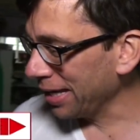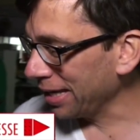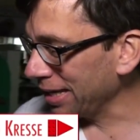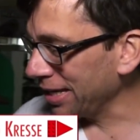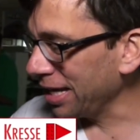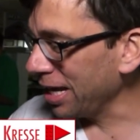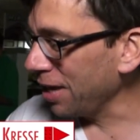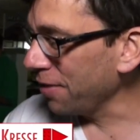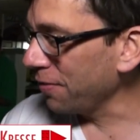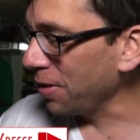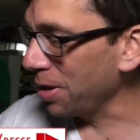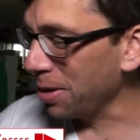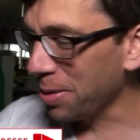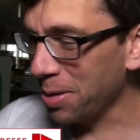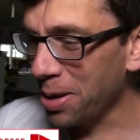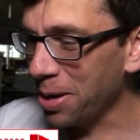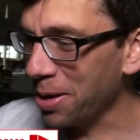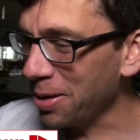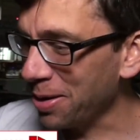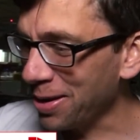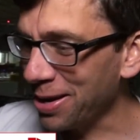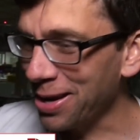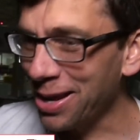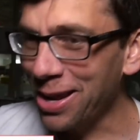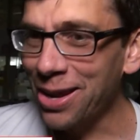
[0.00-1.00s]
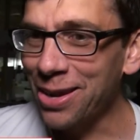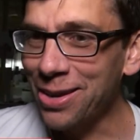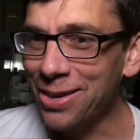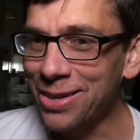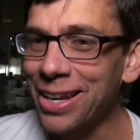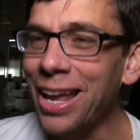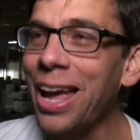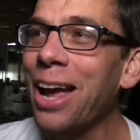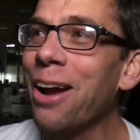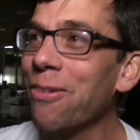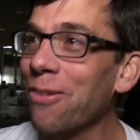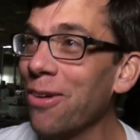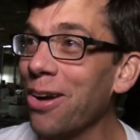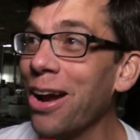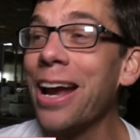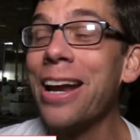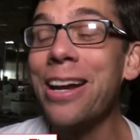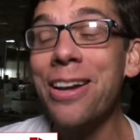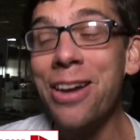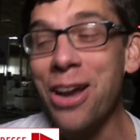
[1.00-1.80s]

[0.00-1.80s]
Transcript: The answer is not sell them. Yeah, right.